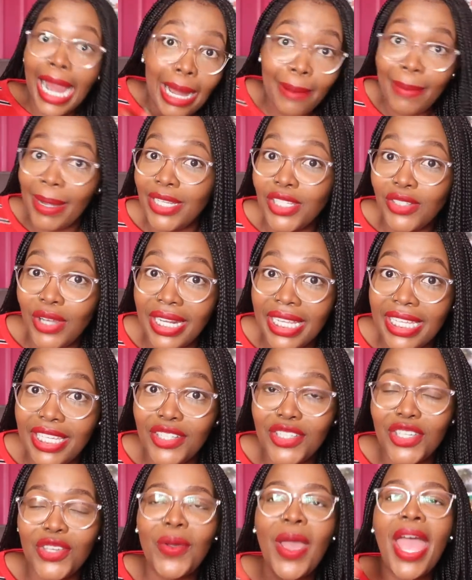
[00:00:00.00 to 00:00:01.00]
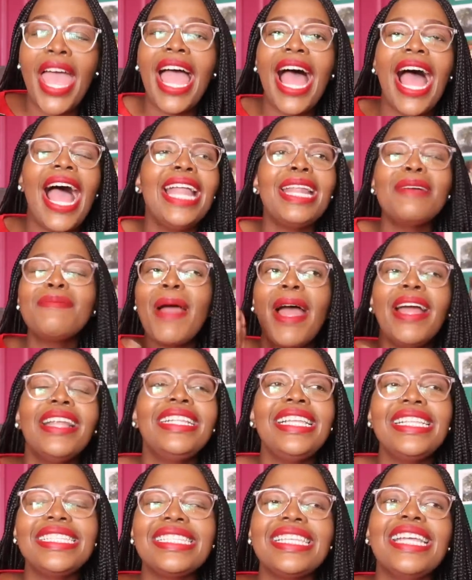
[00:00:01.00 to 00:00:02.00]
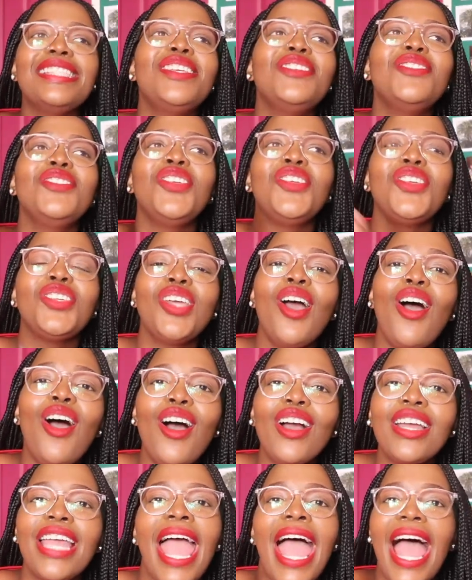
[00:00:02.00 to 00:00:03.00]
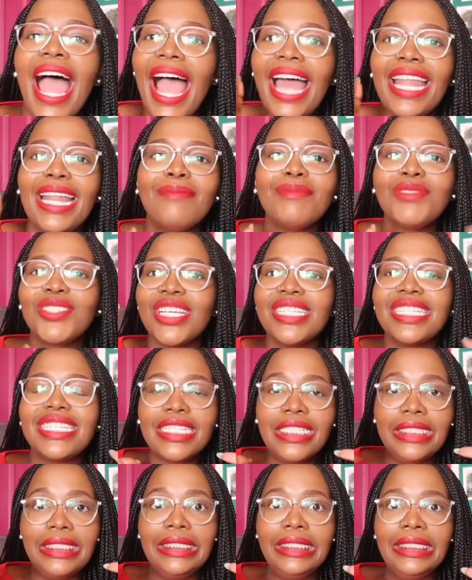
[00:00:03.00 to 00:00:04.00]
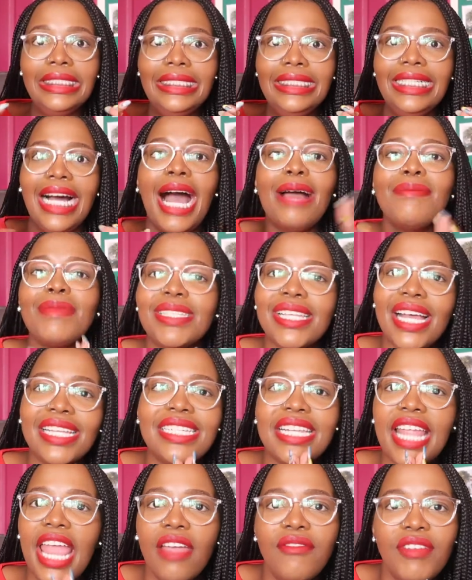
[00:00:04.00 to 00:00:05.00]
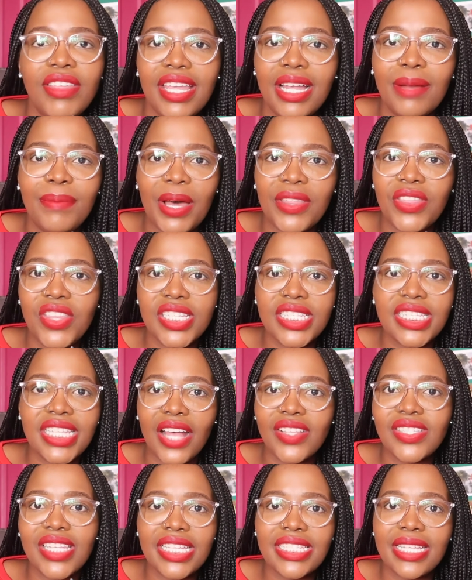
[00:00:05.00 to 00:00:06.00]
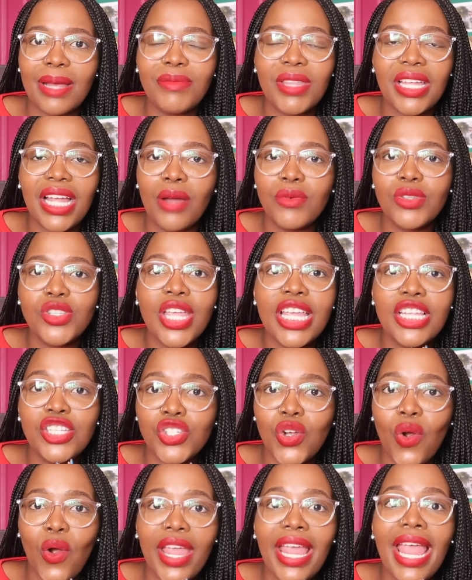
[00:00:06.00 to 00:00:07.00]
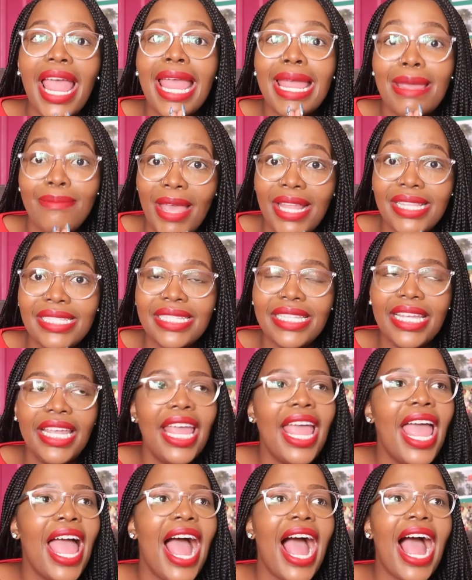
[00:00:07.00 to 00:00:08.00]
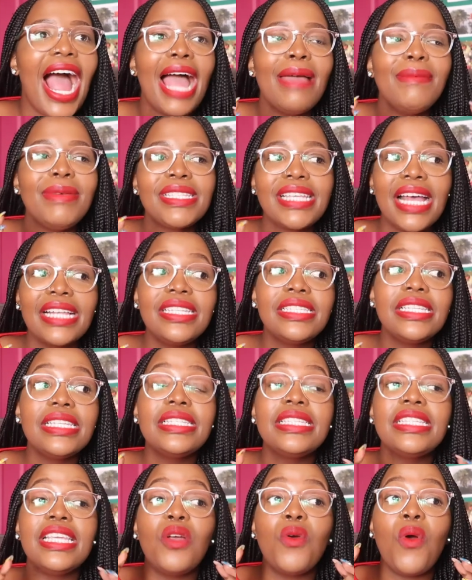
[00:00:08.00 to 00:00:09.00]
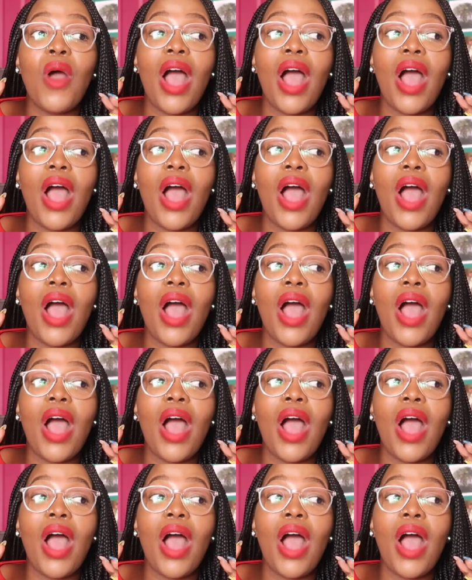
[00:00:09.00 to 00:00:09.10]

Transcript: everybody trying to kill you. And apparently it's set in New York, and I'm excited. Everything about this sounds like something I would enjoy immensely. I'm excited to see